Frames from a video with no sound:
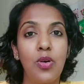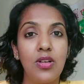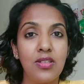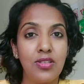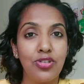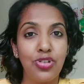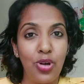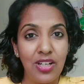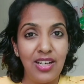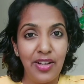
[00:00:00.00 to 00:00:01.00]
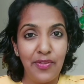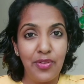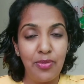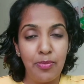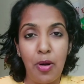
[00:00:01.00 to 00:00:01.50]
was
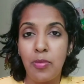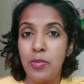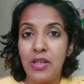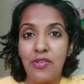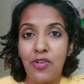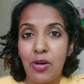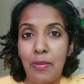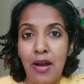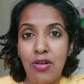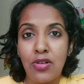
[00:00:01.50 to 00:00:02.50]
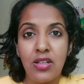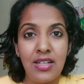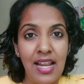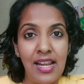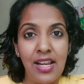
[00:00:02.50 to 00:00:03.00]
short-lived, probably for about
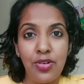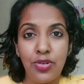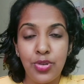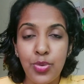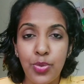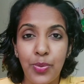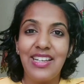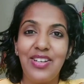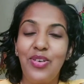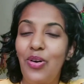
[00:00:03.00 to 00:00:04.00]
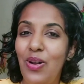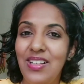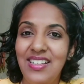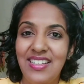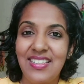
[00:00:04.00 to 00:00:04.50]
a decade or 2. In
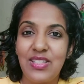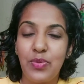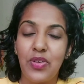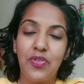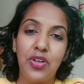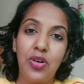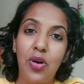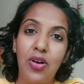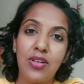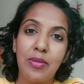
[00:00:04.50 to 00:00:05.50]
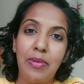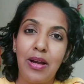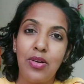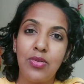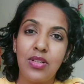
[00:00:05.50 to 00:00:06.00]
all this, we forgot
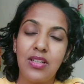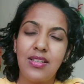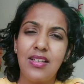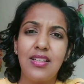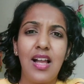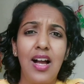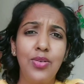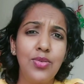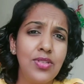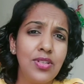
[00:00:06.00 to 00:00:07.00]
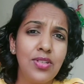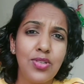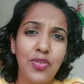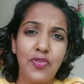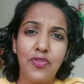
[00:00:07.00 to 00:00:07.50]
about the
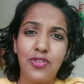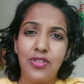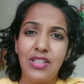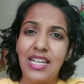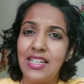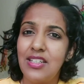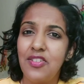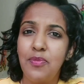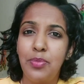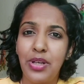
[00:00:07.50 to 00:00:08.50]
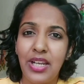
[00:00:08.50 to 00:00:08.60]
thousands of native